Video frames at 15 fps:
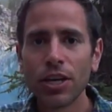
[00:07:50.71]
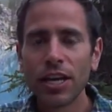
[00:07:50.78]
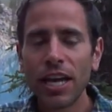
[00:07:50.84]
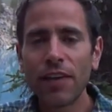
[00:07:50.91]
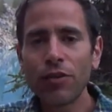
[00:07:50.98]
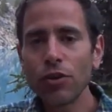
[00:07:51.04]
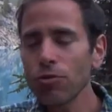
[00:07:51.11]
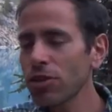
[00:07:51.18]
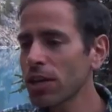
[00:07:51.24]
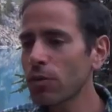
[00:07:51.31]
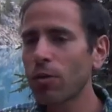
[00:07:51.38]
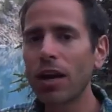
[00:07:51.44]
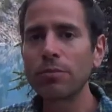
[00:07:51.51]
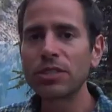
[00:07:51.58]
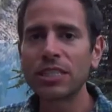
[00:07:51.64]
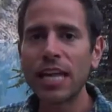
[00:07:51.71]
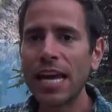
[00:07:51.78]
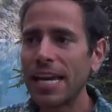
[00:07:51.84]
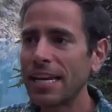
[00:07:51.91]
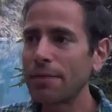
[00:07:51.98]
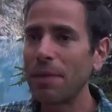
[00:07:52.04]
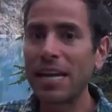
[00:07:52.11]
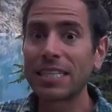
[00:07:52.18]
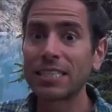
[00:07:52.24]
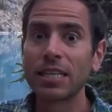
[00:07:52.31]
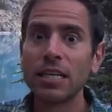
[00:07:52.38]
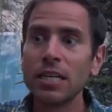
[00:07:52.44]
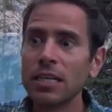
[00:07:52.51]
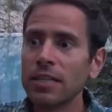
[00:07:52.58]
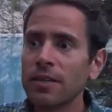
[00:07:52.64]
If you think what I'm saying makes
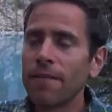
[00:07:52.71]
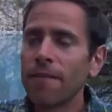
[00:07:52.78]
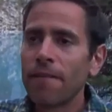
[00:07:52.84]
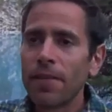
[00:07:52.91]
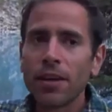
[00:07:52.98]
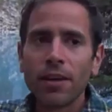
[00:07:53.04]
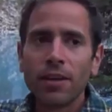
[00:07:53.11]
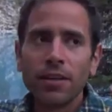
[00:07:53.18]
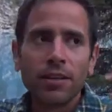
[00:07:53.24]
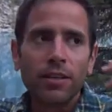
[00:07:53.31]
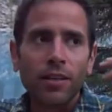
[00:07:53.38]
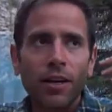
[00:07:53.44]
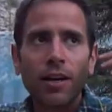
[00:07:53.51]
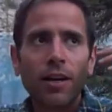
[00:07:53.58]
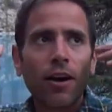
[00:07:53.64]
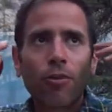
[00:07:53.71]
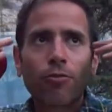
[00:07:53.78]
a